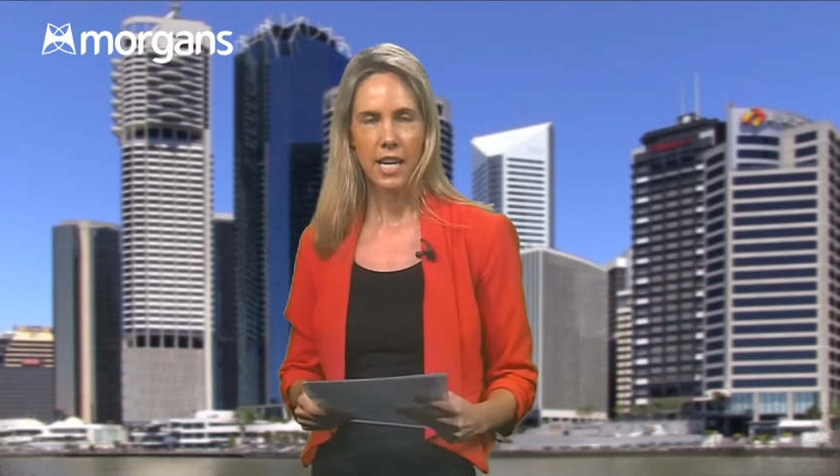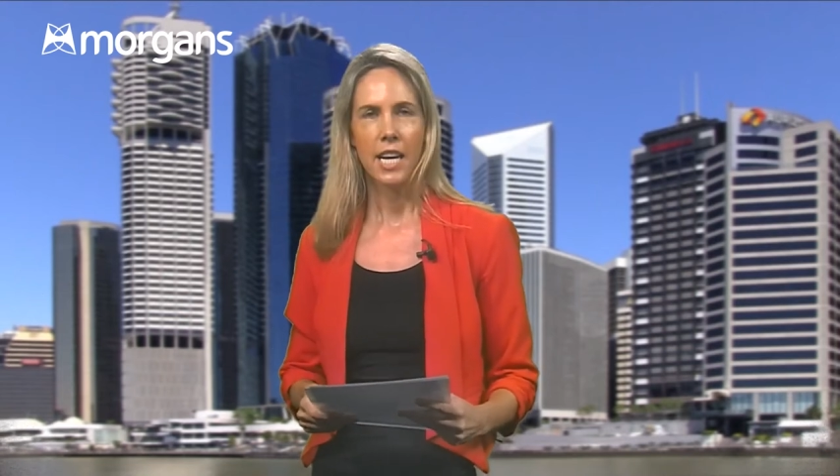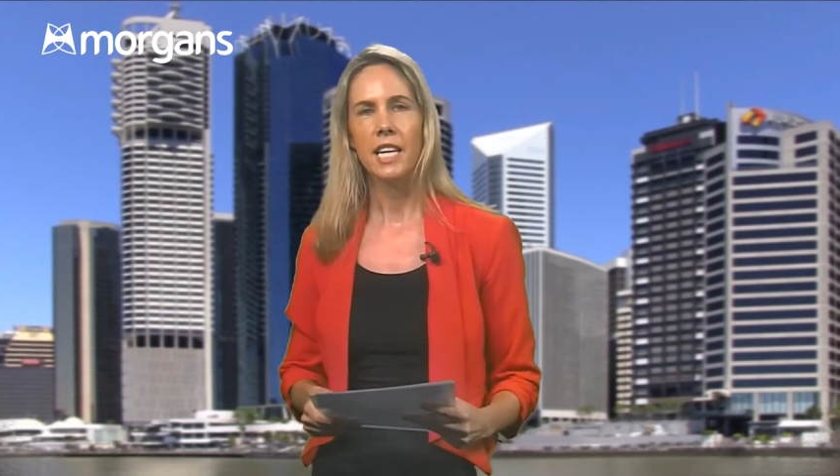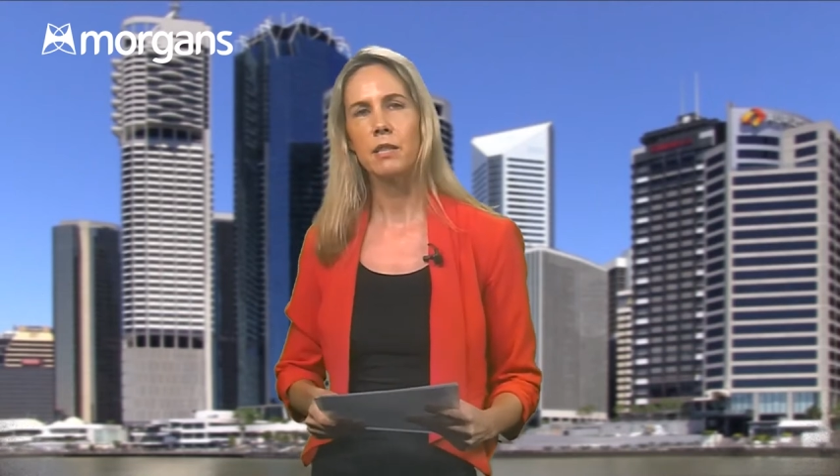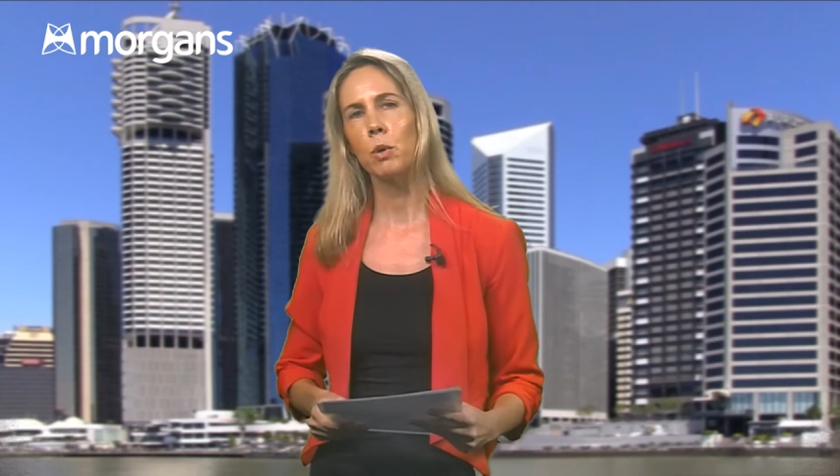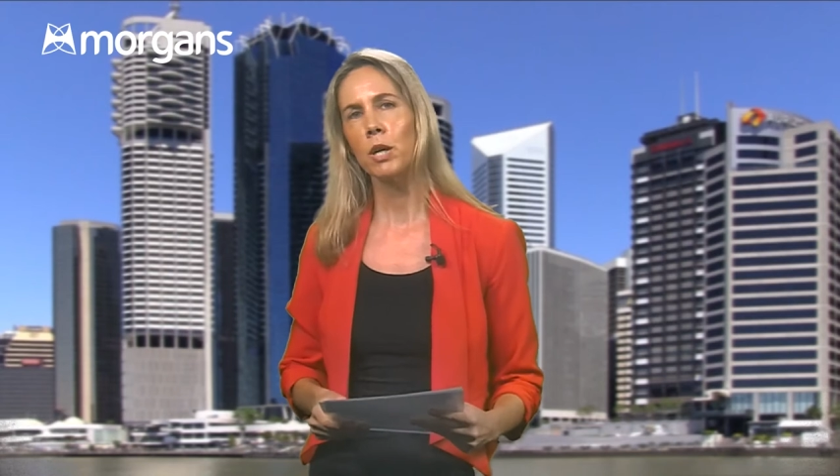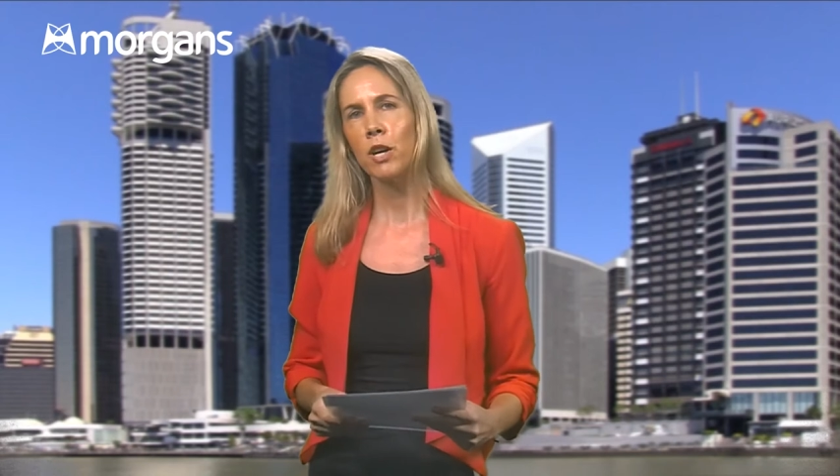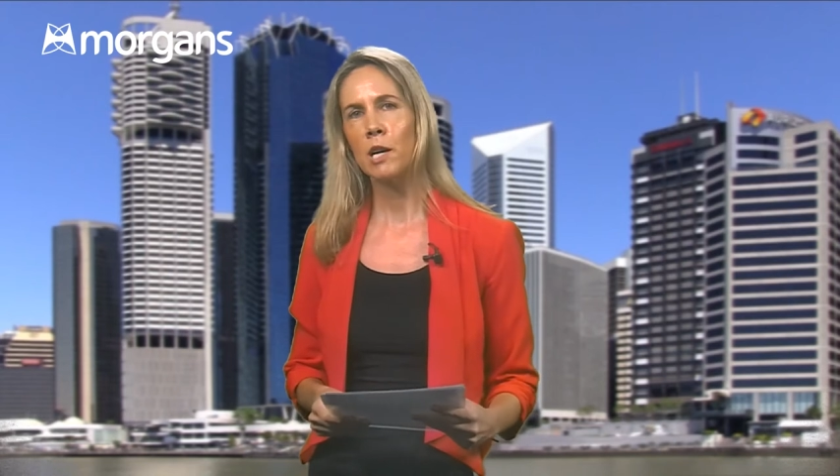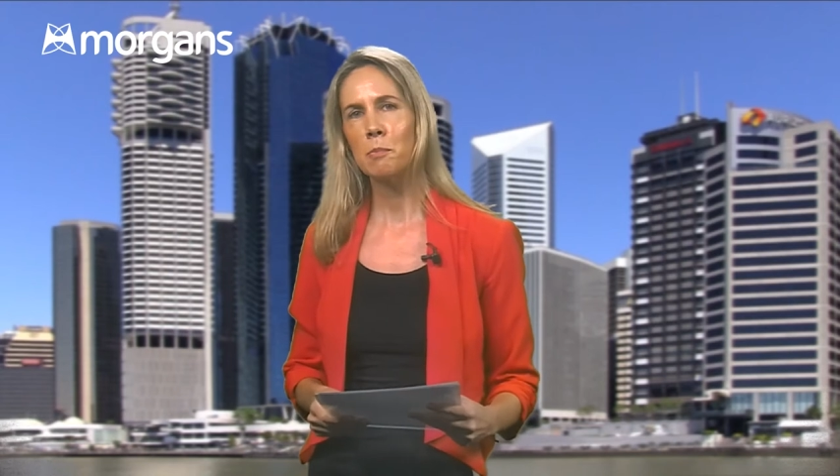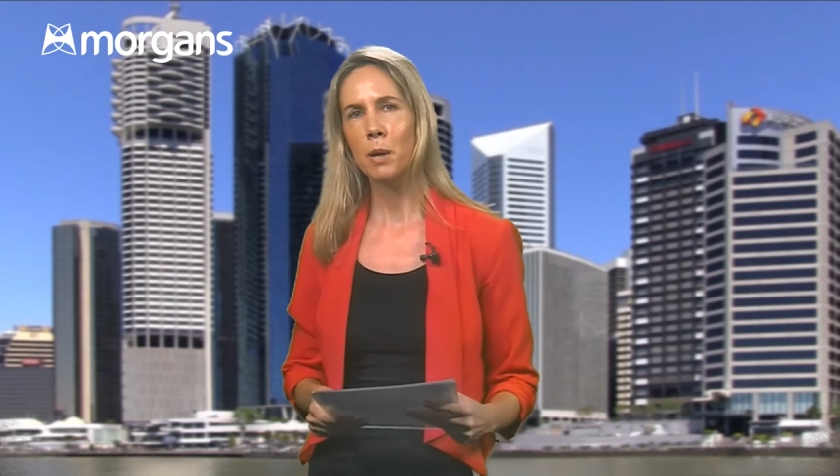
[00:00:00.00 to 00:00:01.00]
Its
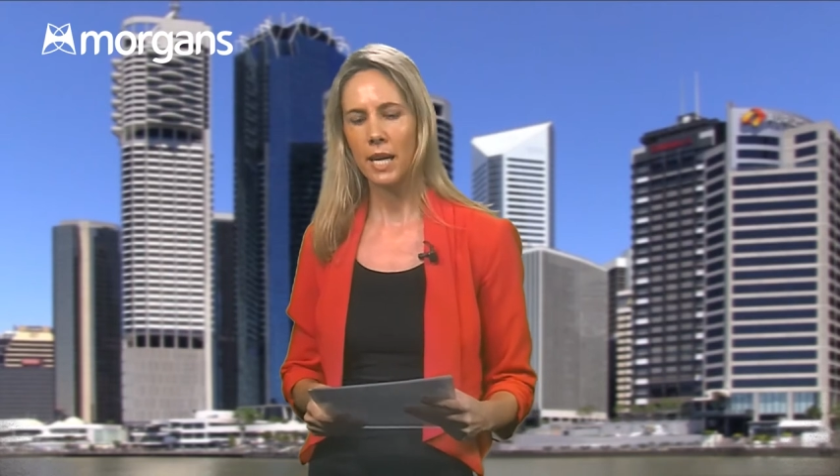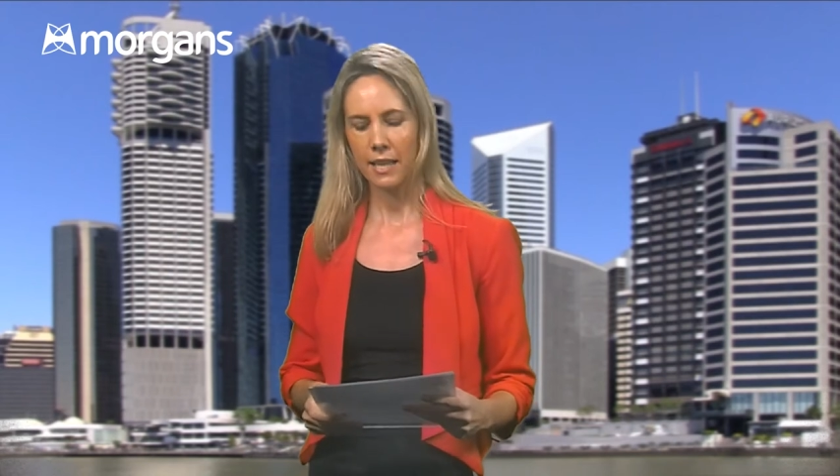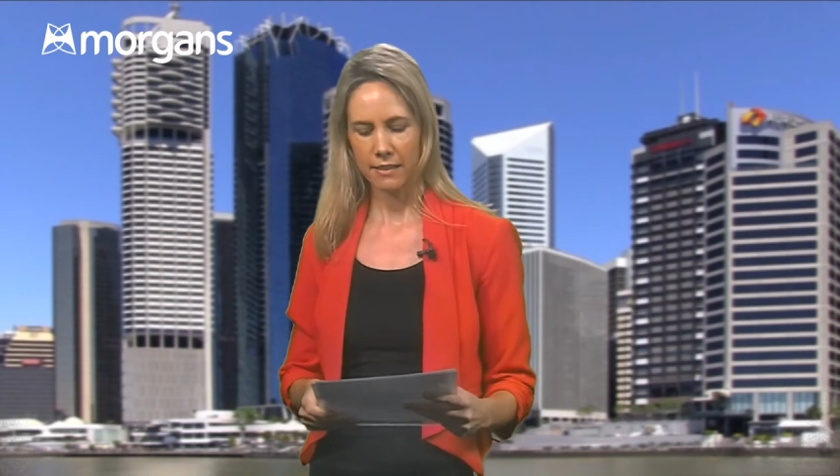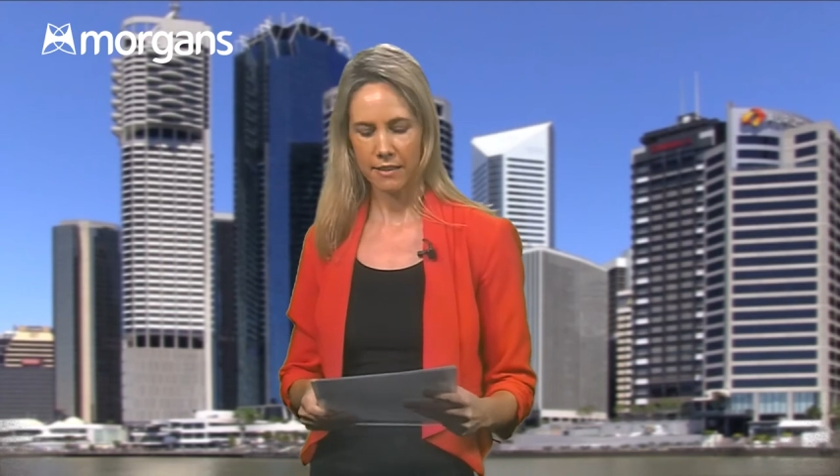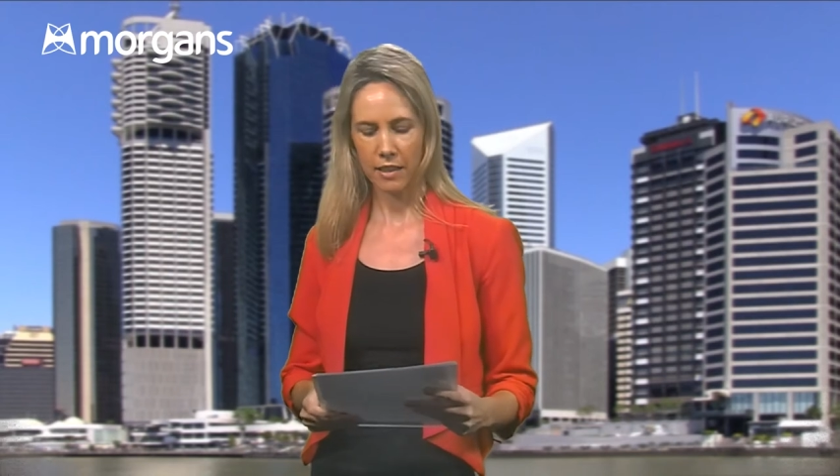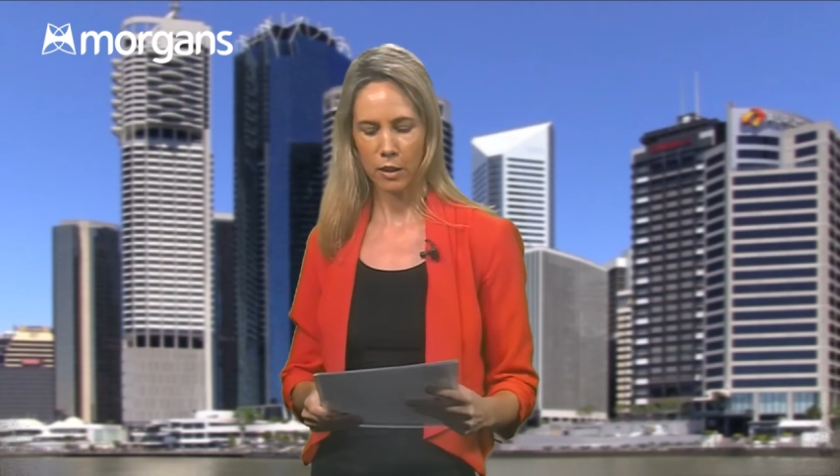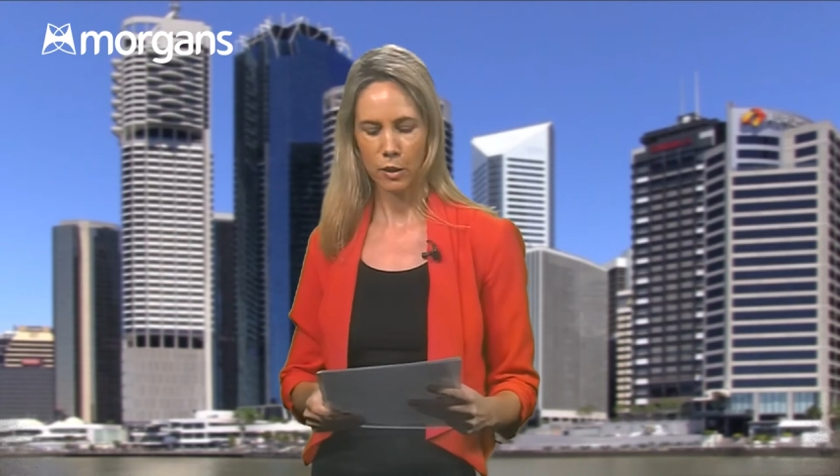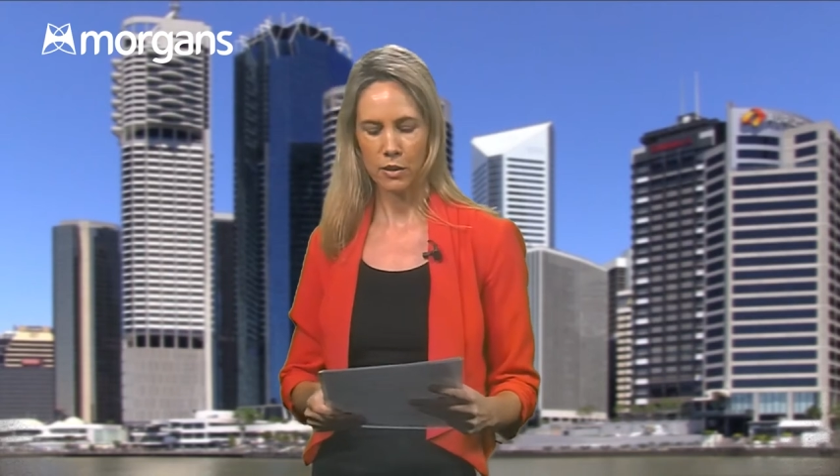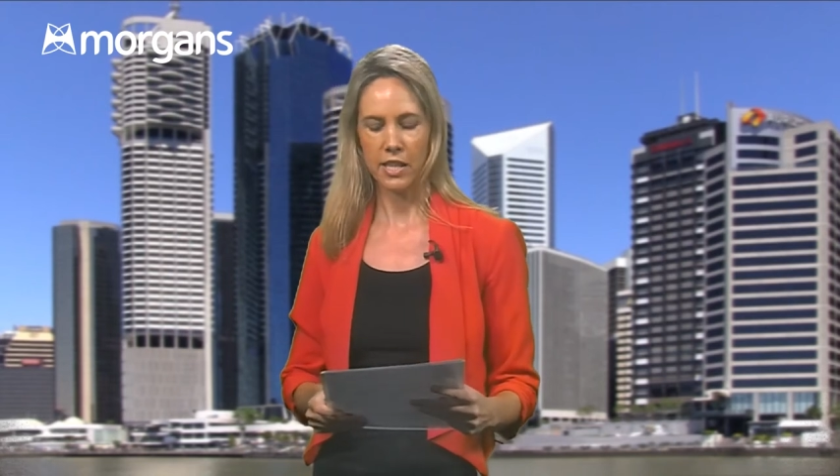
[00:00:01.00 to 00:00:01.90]
well-known brands include